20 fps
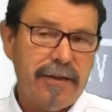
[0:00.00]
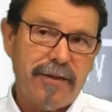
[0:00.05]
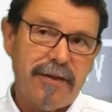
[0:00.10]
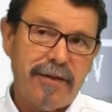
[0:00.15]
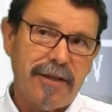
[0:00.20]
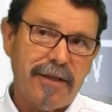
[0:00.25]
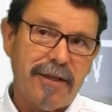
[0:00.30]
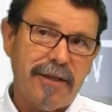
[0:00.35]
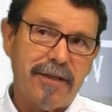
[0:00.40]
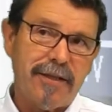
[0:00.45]

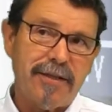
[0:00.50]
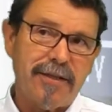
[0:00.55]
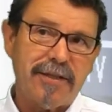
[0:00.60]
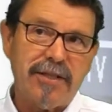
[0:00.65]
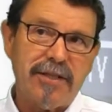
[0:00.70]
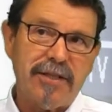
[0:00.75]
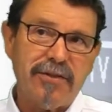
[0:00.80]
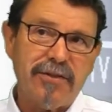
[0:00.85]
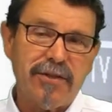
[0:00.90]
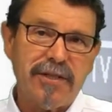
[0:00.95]
The
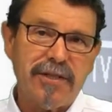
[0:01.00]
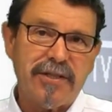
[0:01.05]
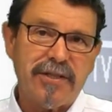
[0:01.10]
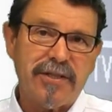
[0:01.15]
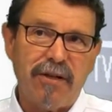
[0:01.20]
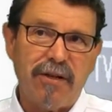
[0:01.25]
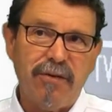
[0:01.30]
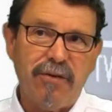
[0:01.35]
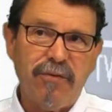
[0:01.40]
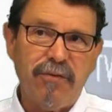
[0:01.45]
sensor
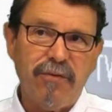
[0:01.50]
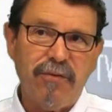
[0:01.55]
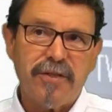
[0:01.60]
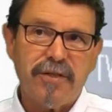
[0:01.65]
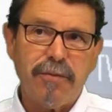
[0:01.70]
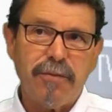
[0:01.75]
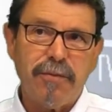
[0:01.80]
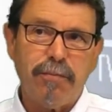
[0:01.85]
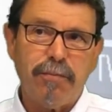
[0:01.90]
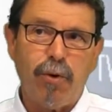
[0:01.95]
itself
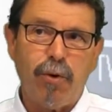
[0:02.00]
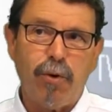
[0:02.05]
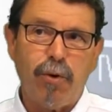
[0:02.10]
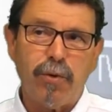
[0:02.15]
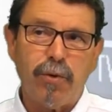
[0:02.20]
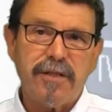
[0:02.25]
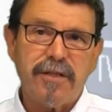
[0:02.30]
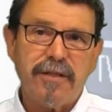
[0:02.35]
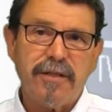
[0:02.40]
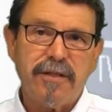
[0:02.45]

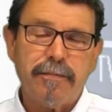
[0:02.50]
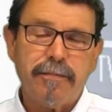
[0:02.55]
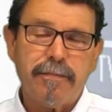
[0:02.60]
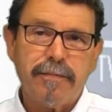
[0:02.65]
supports